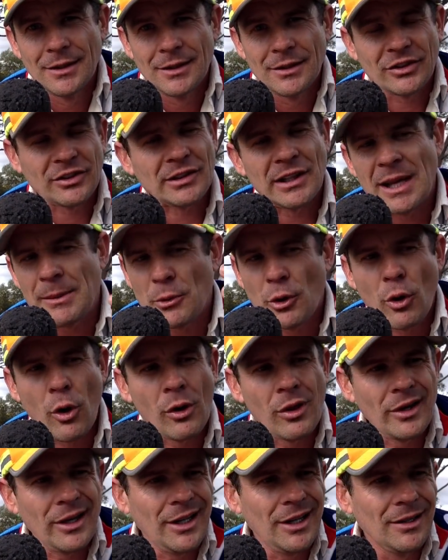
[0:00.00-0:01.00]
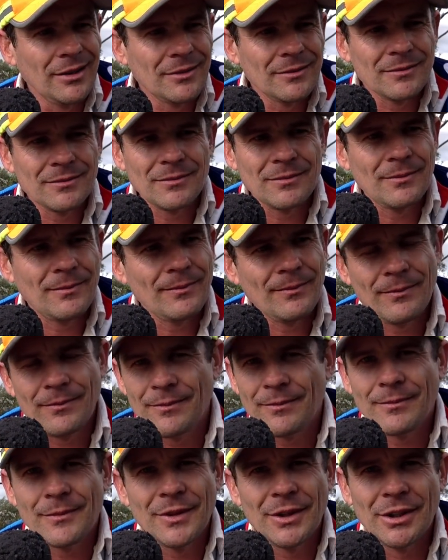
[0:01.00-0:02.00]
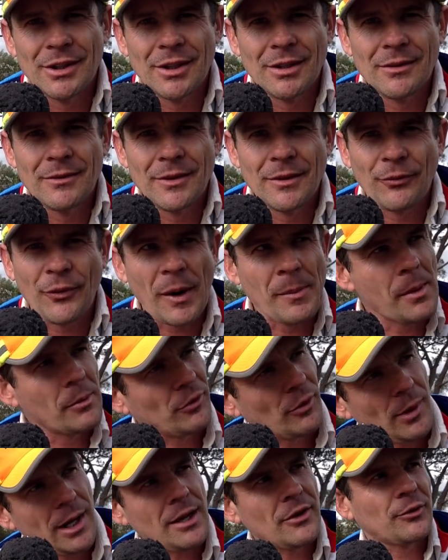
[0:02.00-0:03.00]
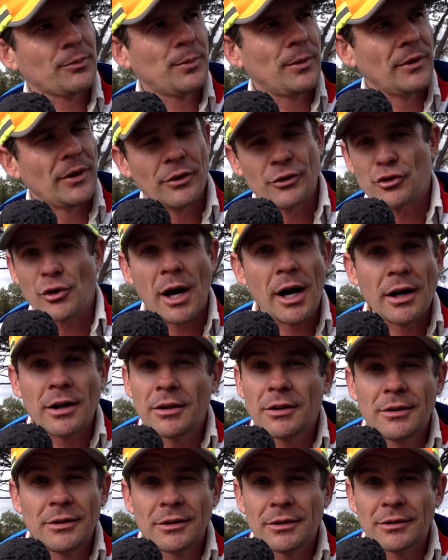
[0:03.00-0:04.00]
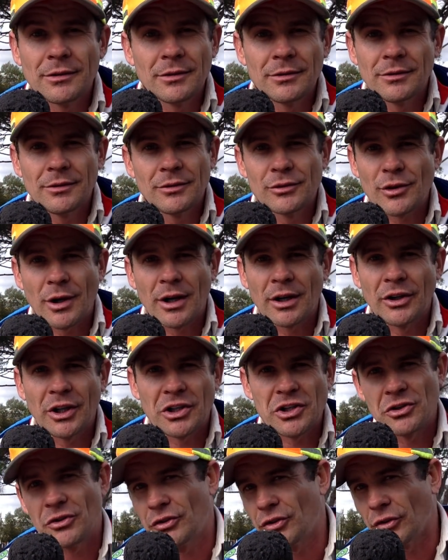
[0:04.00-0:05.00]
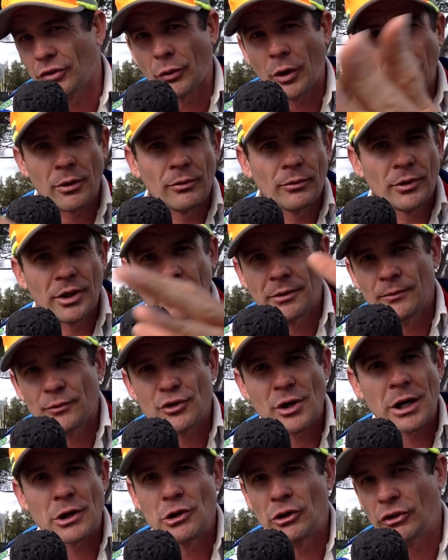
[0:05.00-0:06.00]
Sleep quality. You know, the family's like, wow, the drug addictions, just drug